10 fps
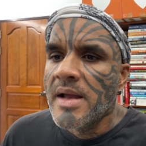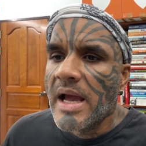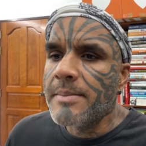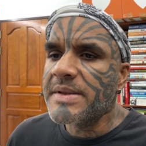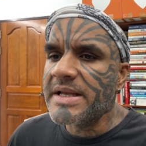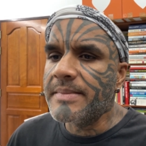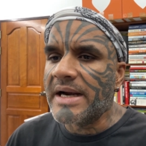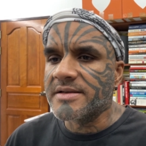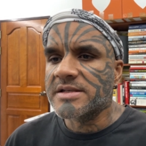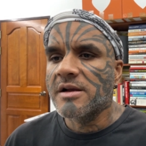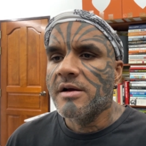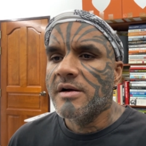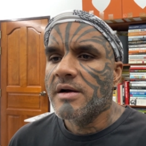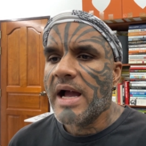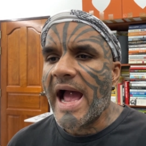Empathy matters.
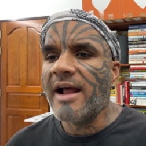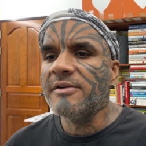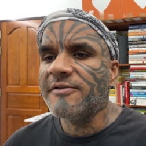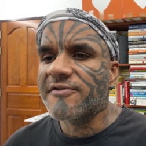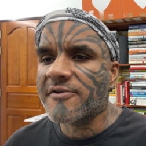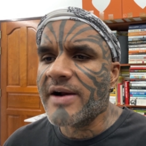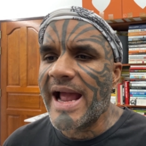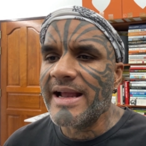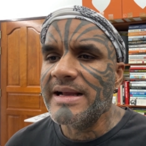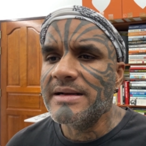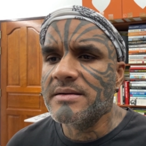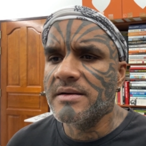Ann Francke,